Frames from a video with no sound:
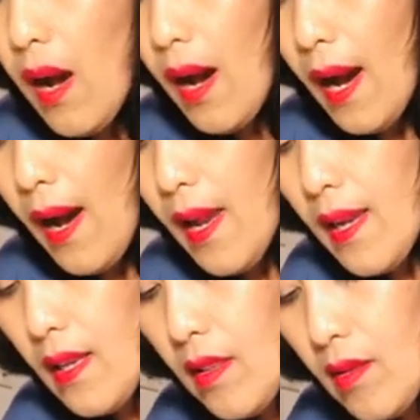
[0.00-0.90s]

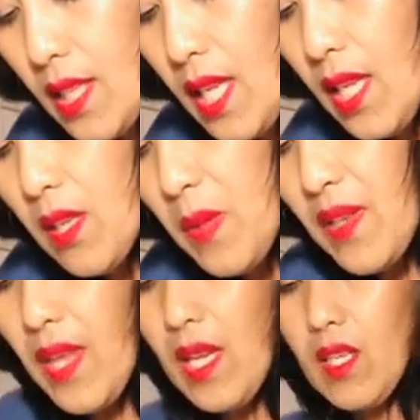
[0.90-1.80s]
I did a little bit
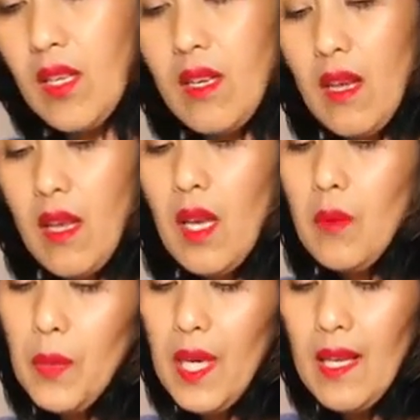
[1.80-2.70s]
thicker.
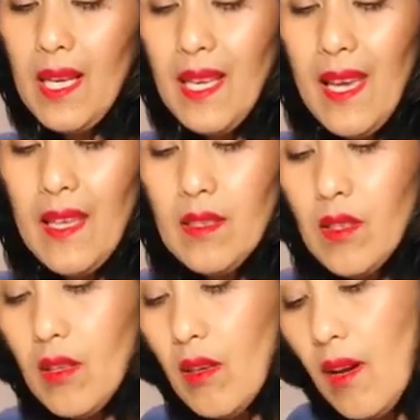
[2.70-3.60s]
But again,
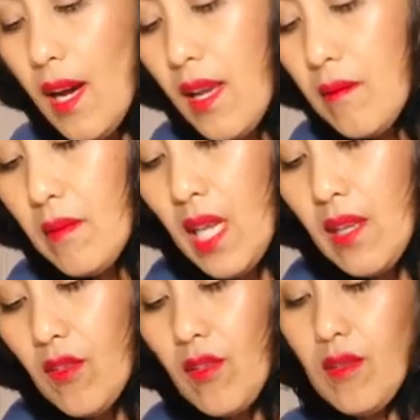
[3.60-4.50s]
I'm a
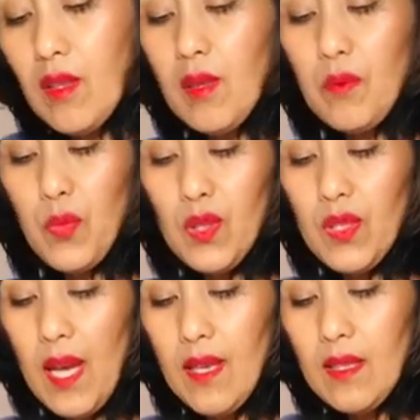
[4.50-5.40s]
little
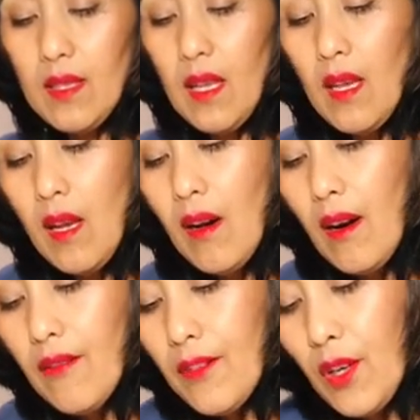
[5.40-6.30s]
precise,
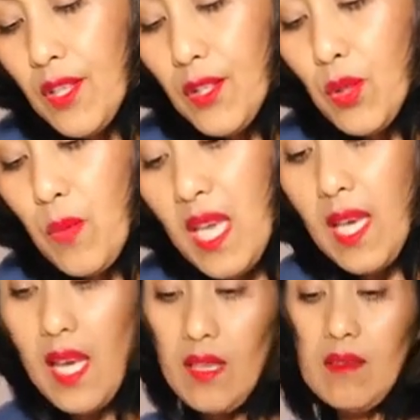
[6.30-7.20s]
of course, to make
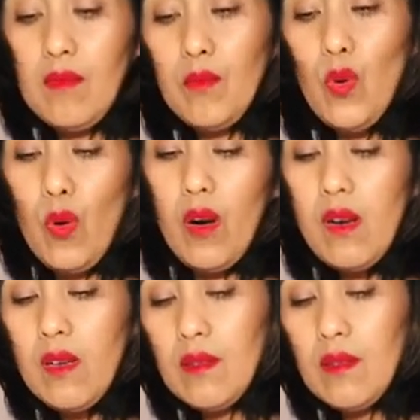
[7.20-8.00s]
it more.